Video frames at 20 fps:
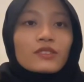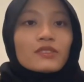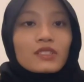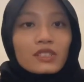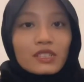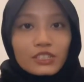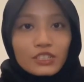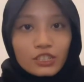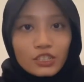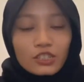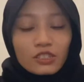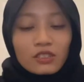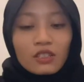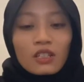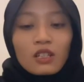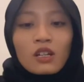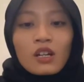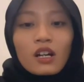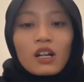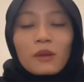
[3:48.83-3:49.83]
relation,
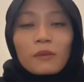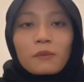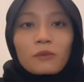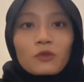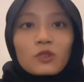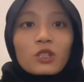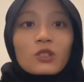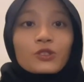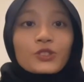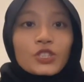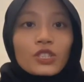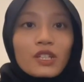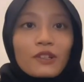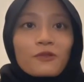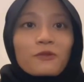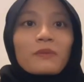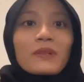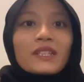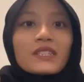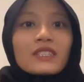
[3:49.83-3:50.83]
we also have
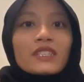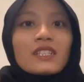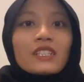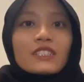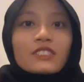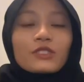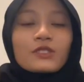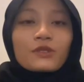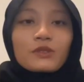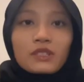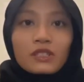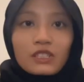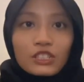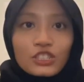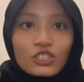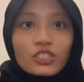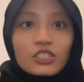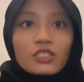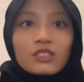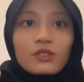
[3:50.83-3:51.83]
multilateral
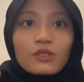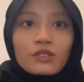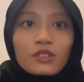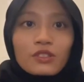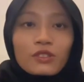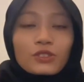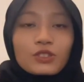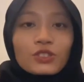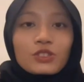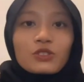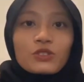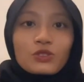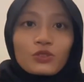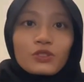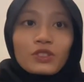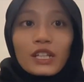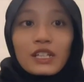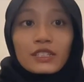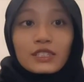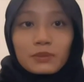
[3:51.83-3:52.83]
relation, or also known
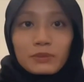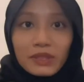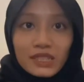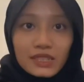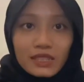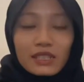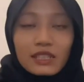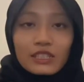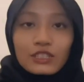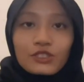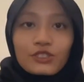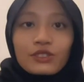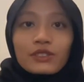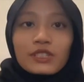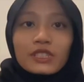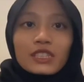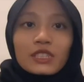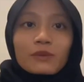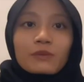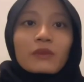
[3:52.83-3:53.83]
as
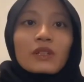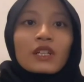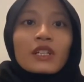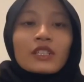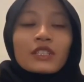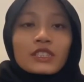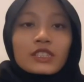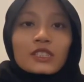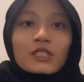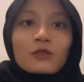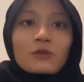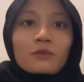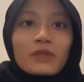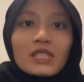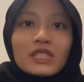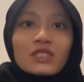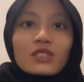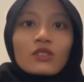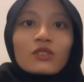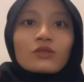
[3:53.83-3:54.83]
multilateralism. So
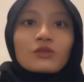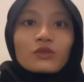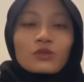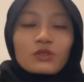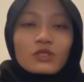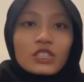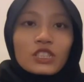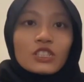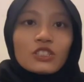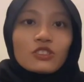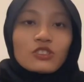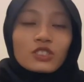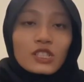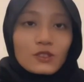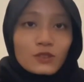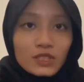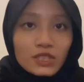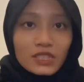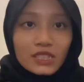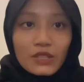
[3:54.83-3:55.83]
based on RUGI
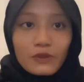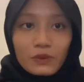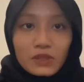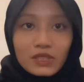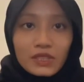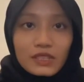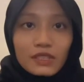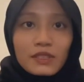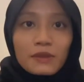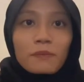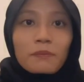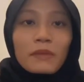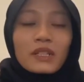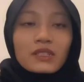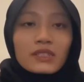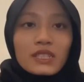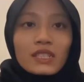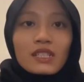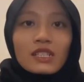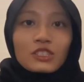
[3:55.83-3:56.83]
2017,
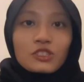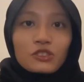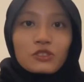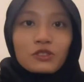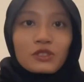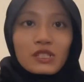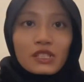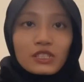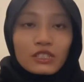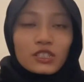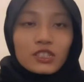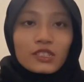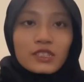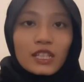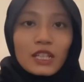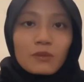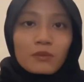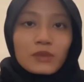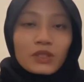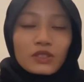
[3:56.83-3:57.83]
multilateral relation
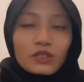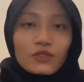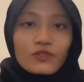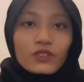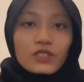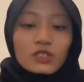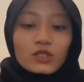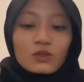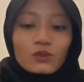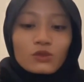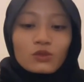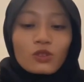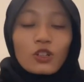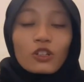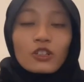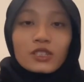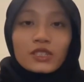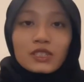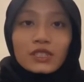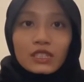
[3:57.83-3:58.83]
can be referred to
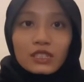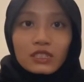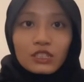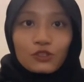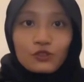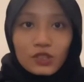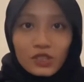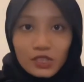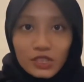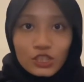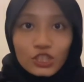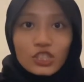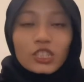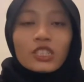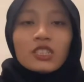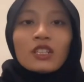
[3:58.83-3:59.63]
coordinating relation